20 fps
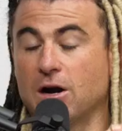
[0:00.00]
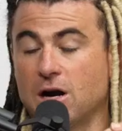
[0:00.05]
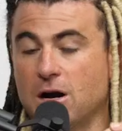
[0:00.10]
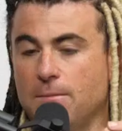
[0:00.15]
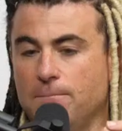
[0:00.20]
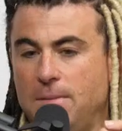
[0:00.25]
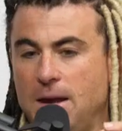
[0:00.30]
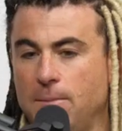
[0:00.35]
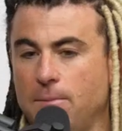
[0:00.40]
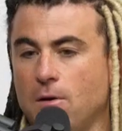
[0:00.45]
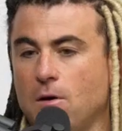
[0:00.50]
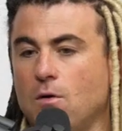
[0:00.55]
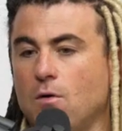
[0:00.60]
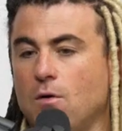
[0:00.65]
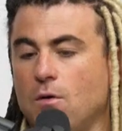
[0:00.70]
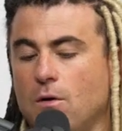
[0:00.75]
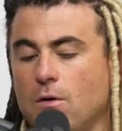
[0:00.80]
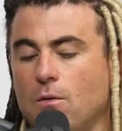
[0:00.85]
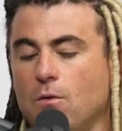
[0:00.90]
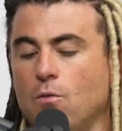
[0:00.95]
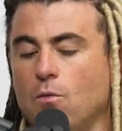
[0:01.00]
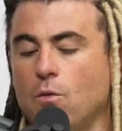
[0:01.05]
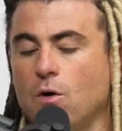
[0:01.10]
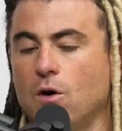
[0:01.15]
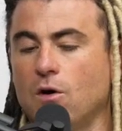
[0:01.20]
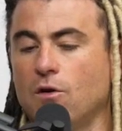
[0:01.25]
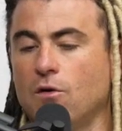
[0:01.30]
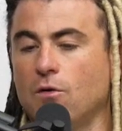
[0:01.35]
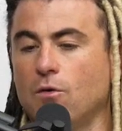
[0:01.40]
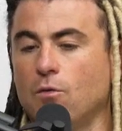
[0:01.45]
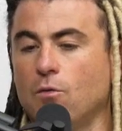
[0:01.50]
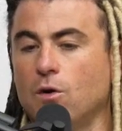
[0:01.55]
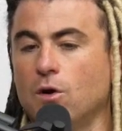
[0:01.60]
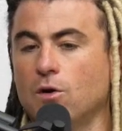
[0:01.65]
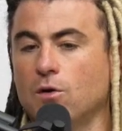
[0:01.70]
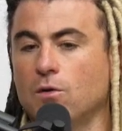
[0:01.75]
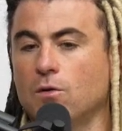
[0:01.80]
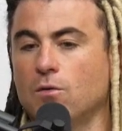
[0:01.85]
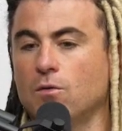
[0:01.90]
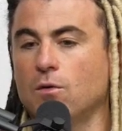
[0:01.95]
people
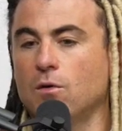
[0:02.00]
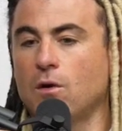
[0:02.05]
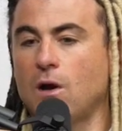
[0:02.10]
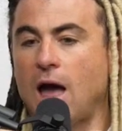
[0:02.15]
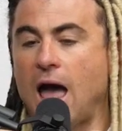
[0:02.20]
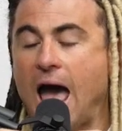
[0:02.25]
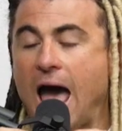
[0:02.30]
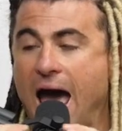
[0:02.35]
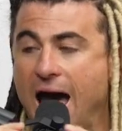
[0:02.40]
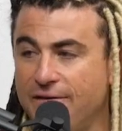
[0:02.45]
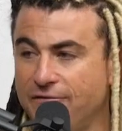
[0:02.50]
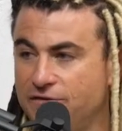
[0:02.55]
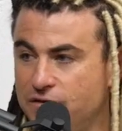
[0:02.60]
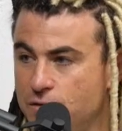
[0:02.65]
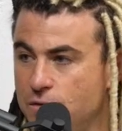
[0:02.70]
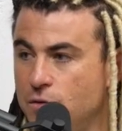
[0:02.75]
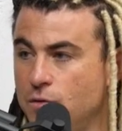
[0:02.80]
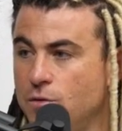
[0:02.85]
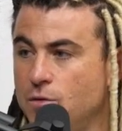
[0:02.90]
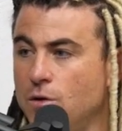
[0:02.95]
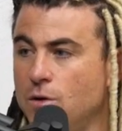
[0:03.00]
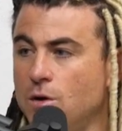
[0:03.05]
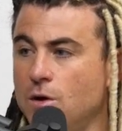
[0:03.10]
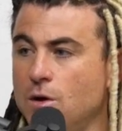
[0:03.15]
will have to